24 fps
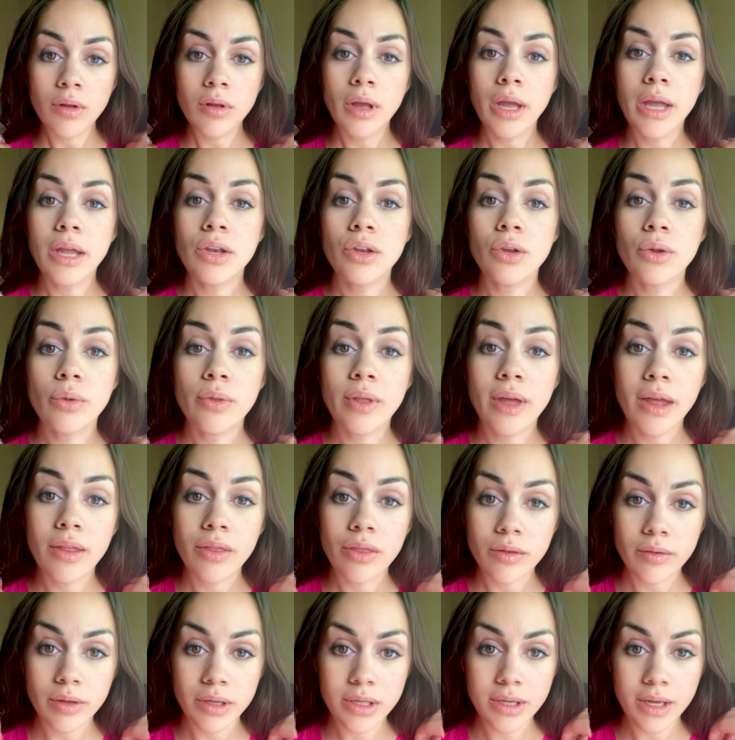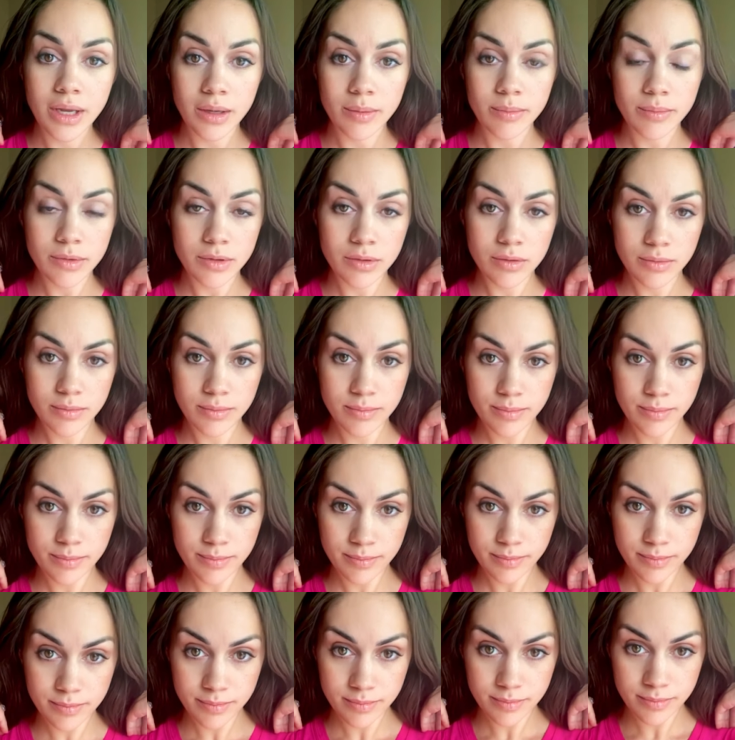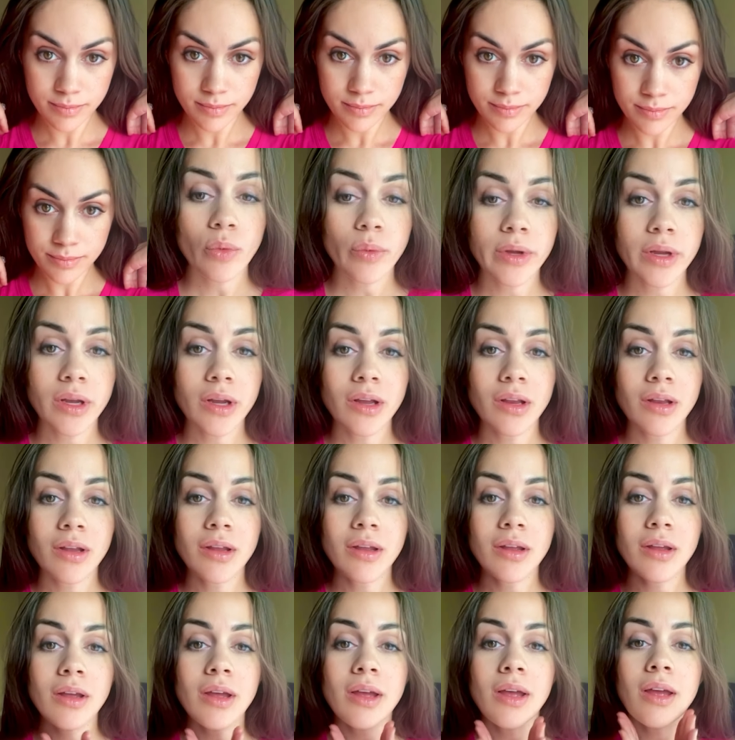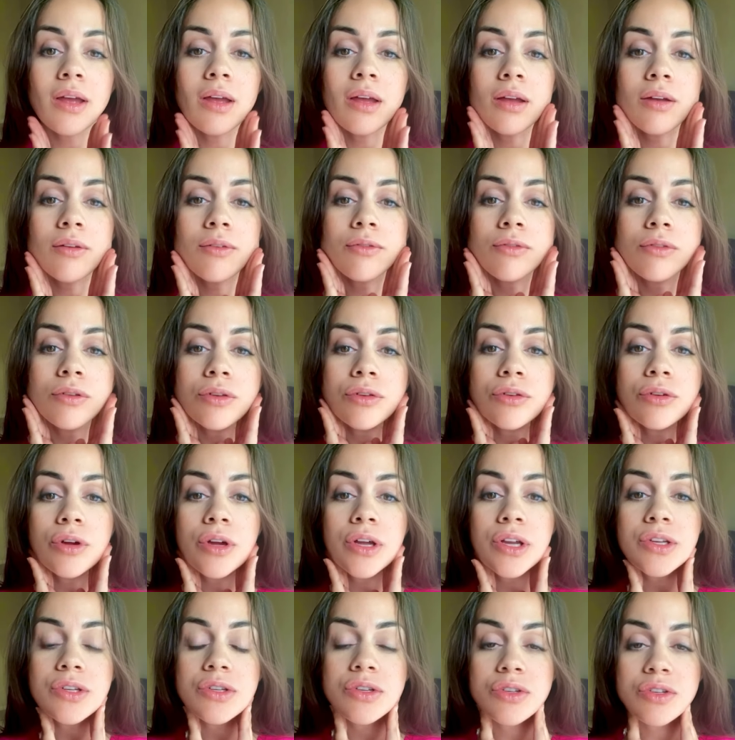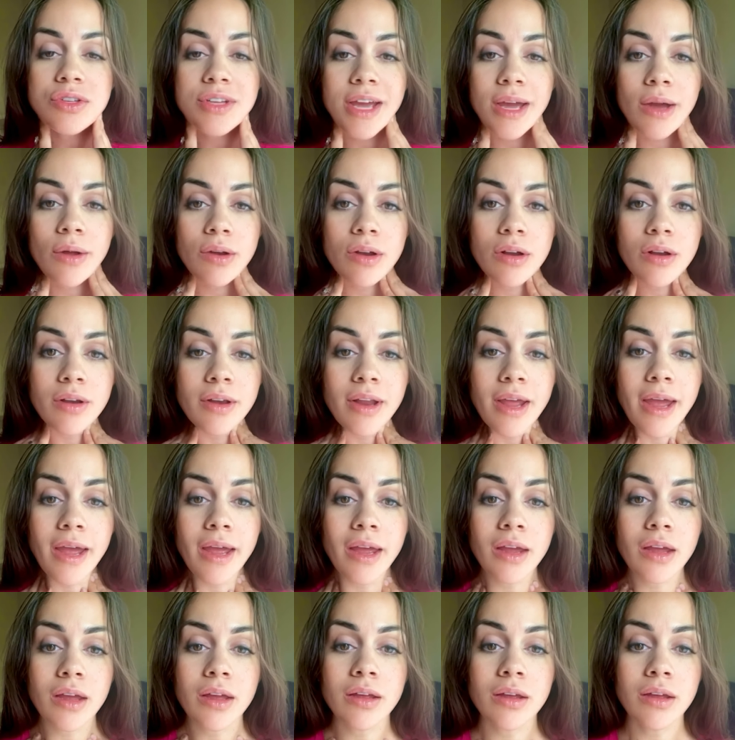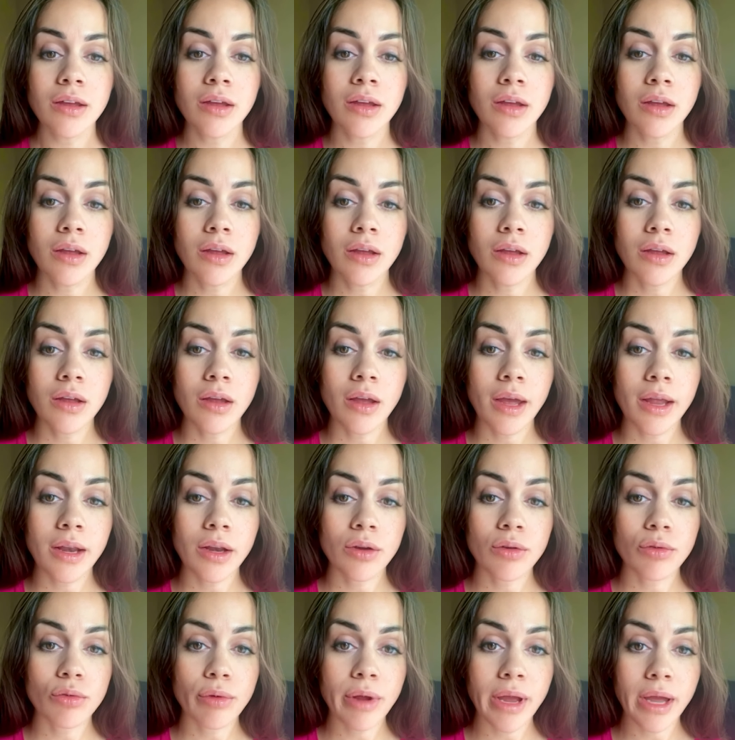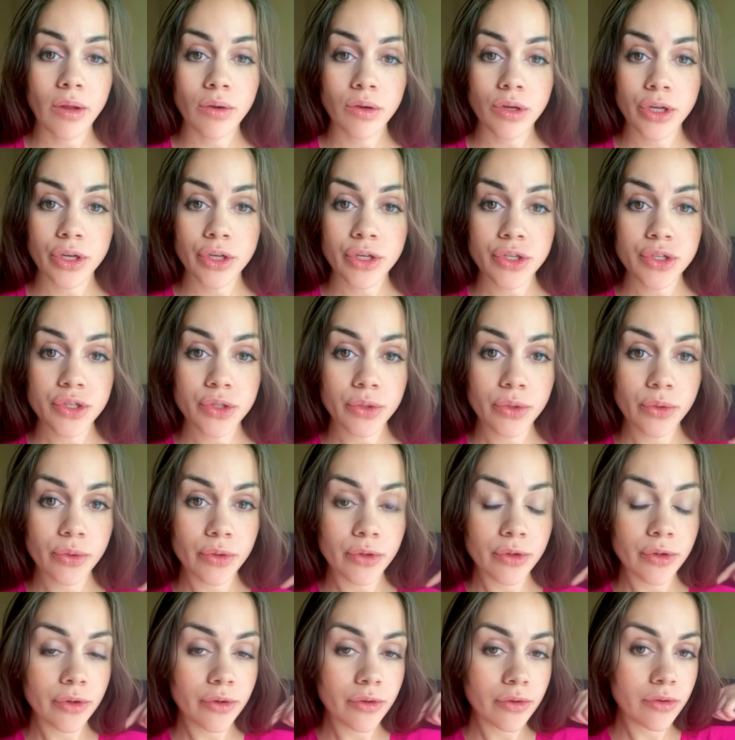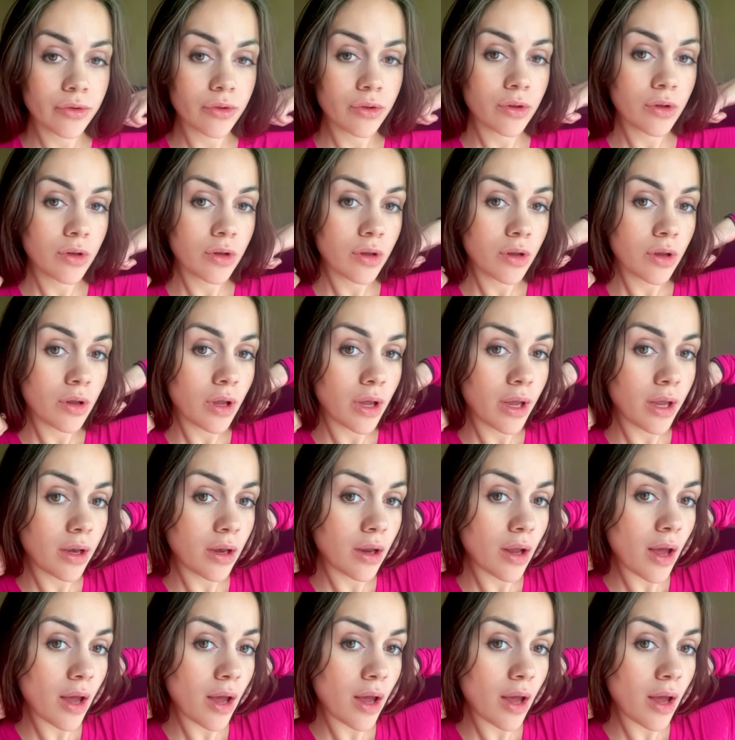And do that 3 times. We're going to effleurage down our neck and around our shoulders and